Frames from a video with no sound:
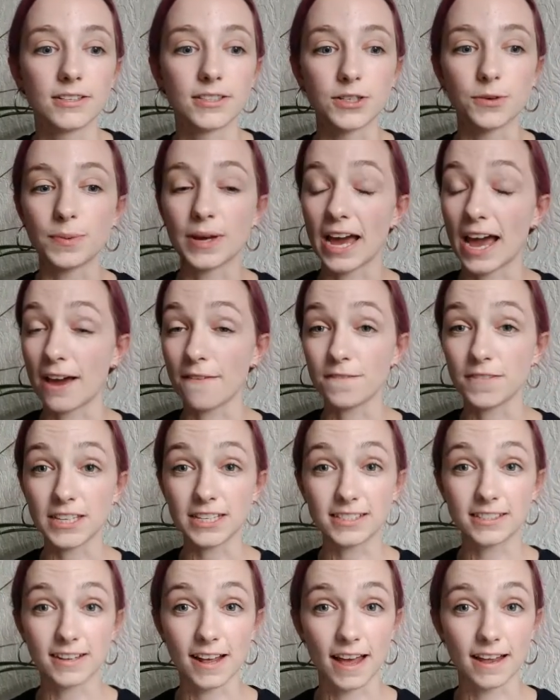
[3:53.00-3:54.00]
So we have
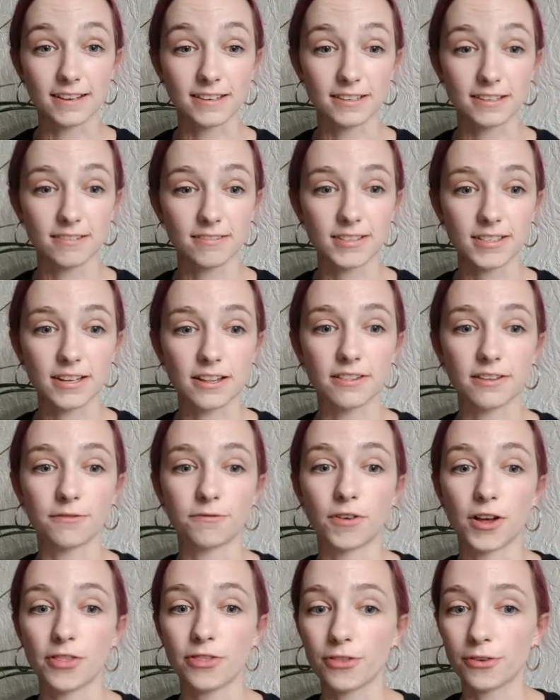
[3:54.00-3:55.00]
these tendons
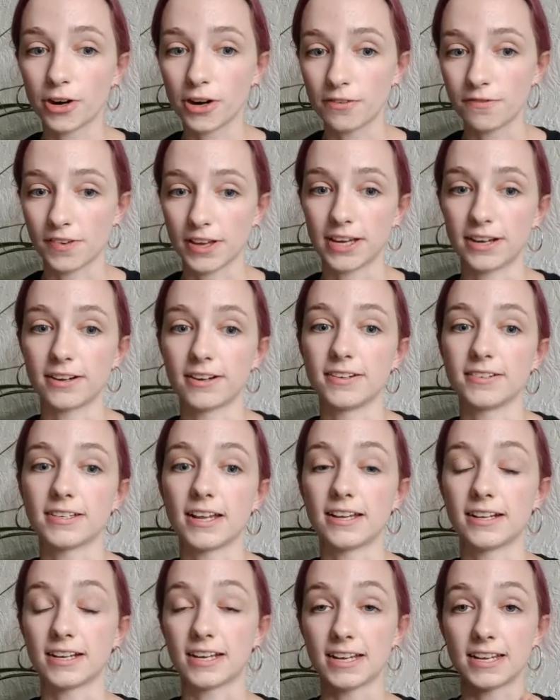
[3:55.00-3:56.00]
that run through our
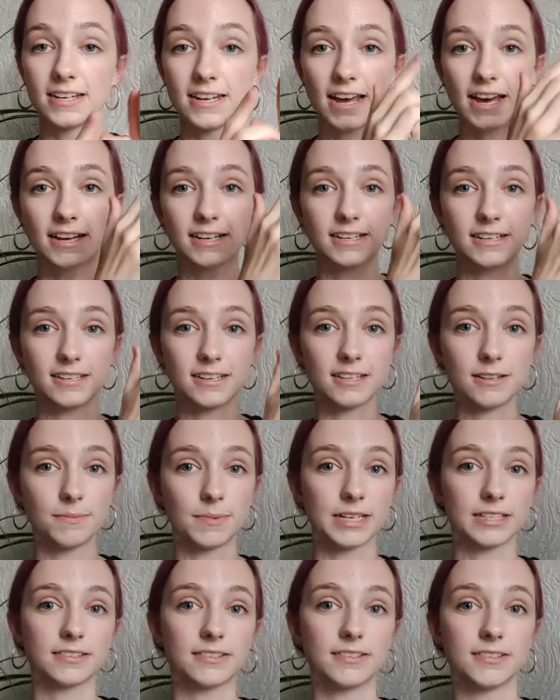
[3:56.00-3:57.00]
fingers and connect to
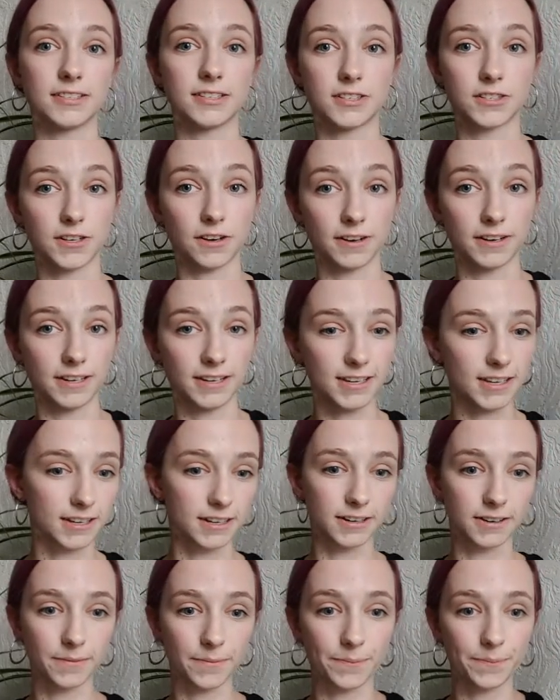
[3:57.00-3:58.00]
the muscles down
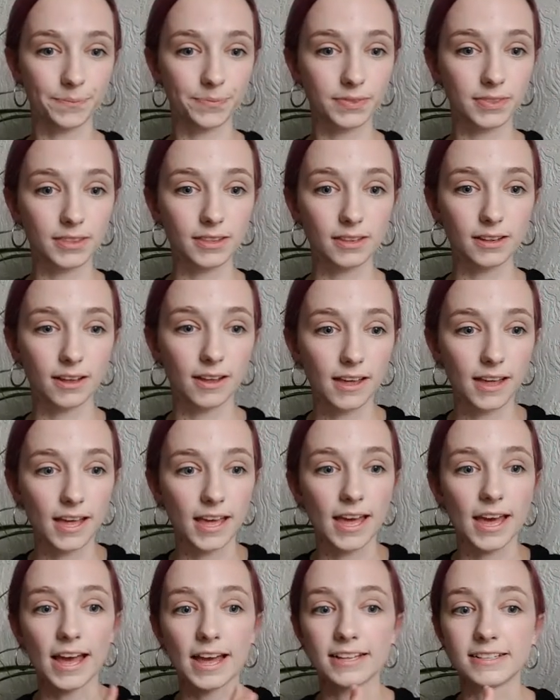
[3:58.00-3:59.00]
here.
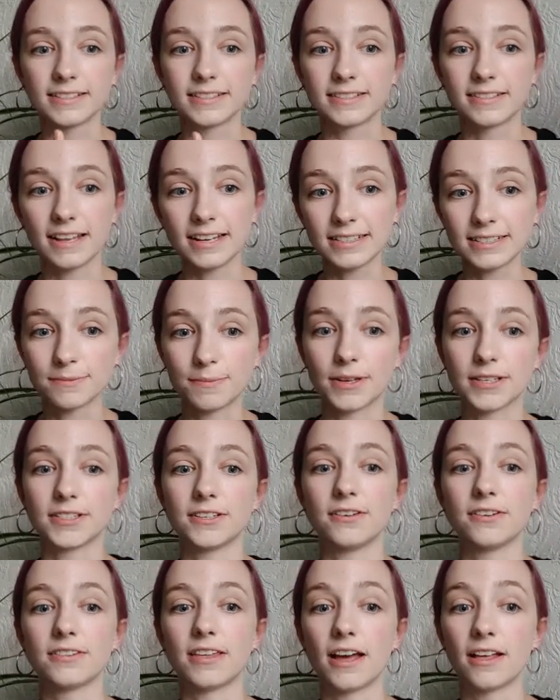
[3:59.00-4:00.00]
It's this
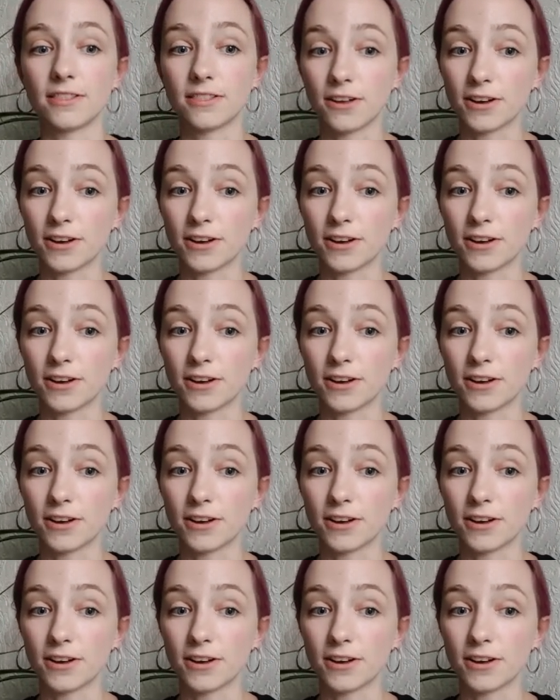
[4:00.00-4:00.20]
muscle that